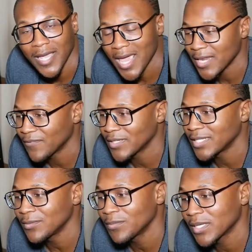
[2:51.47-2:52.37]
And if it
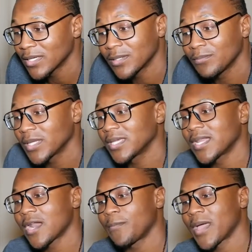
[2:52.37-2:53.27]
didn't begin
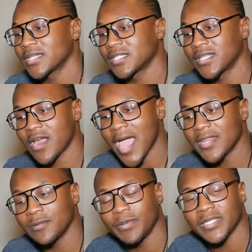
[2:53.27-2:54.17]
begin out of passion, there
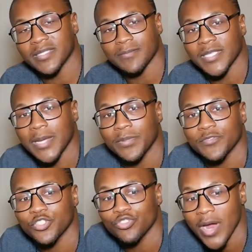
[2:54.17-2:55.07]
had to be some type
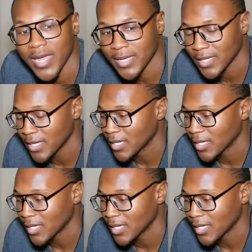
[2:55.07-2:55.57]
of strike,